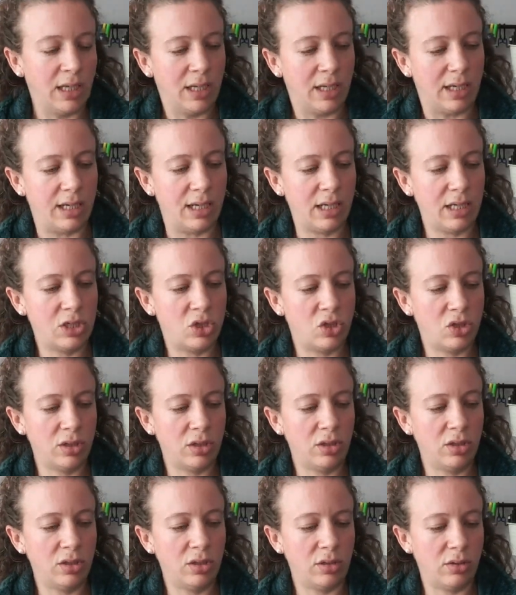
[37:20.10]
Not
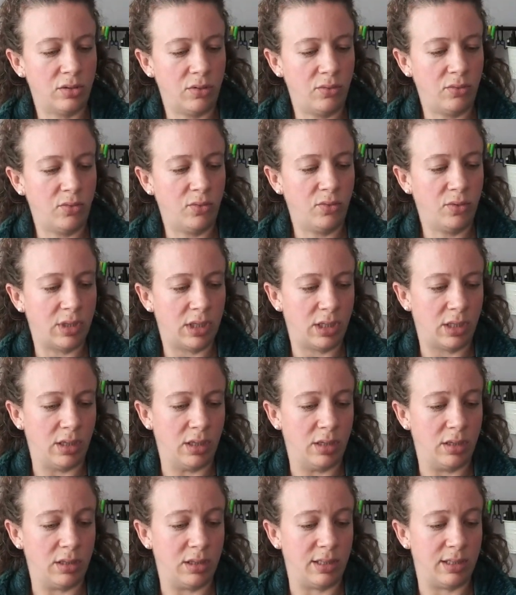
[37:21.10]
sure who
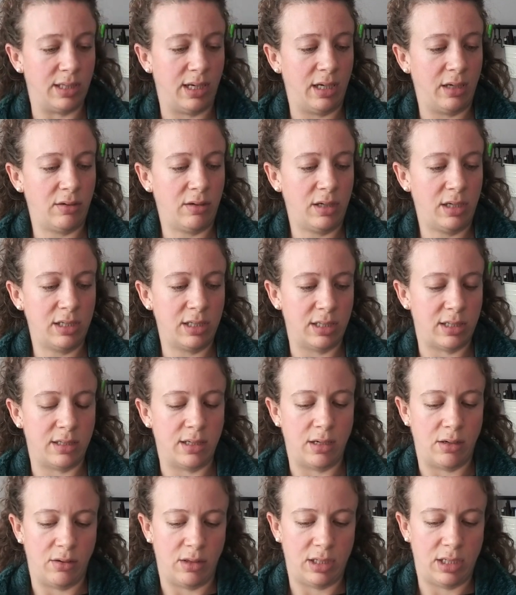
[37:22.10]
the designer is, it's
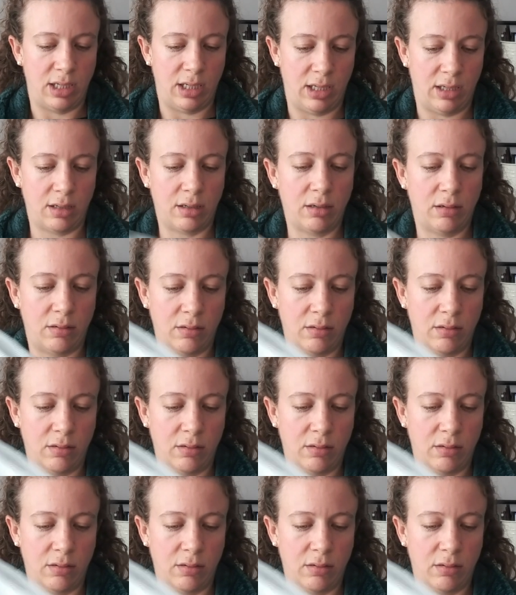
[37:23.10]
not on the tag.